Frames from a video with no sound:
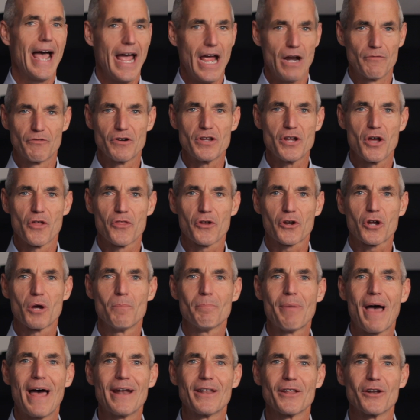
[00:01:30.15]
every other
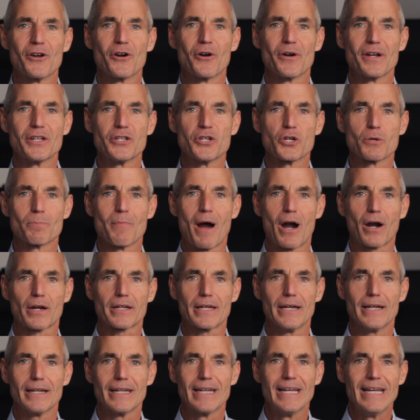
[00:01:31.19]
competitor in your
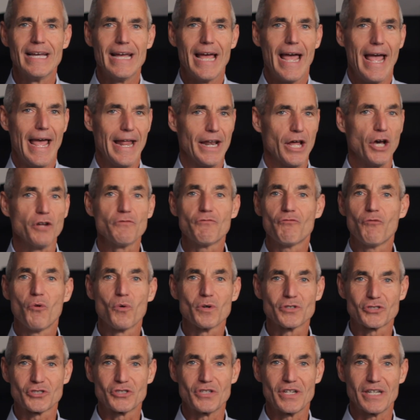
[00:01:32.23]
market. And
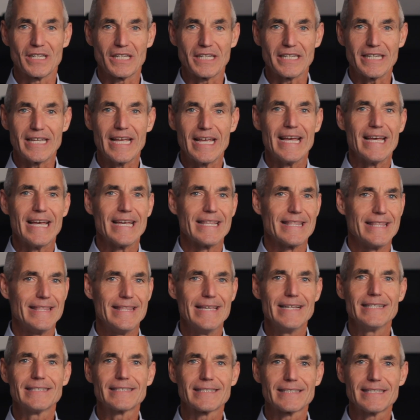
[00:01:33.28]
unfortunately,
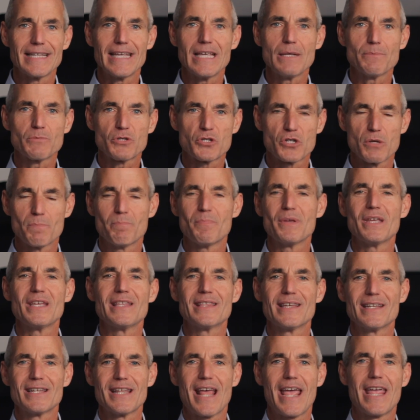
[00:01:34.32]
this seems to be
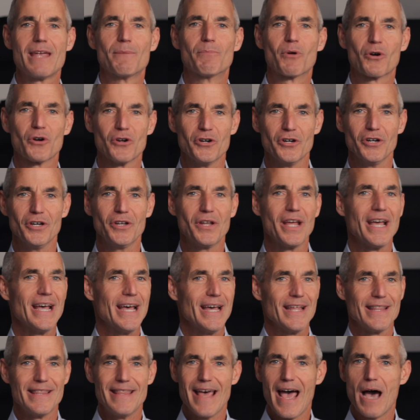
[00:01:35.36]
the neighborhood
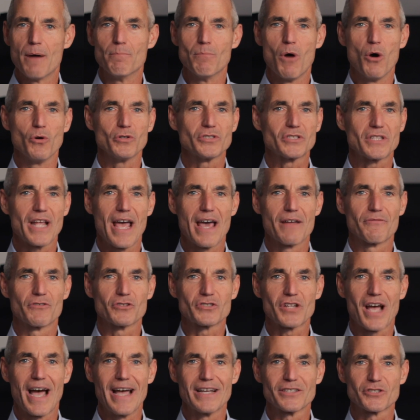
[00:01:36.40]
that most
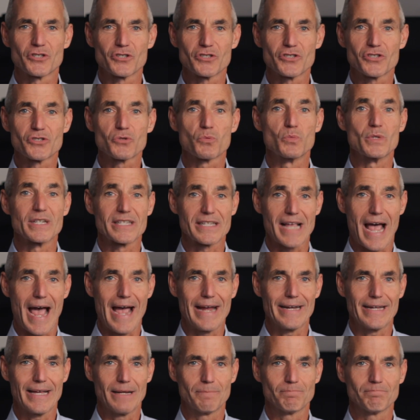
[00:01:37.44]
advertisers
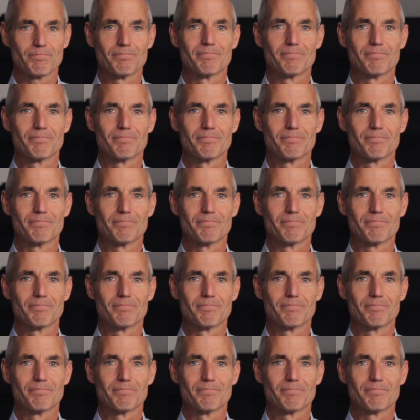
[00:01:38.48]
reside in.